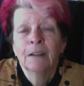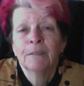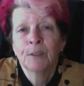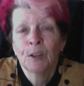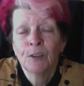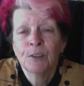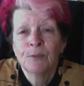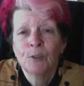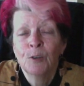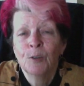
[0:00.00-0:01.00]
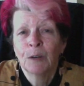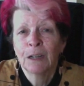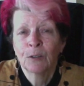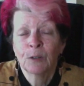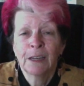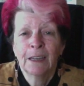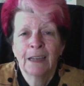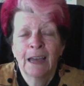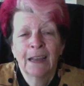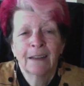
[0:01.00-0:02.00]
For those of you who are looking
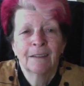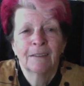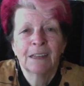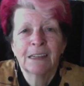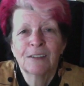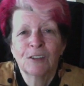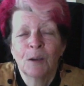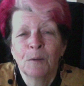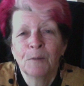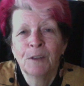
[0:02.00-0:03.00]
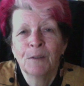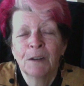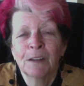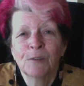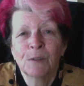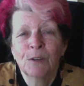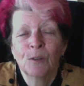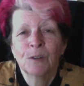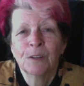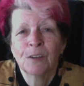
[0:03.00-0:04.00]
at this time of year when it's recorded,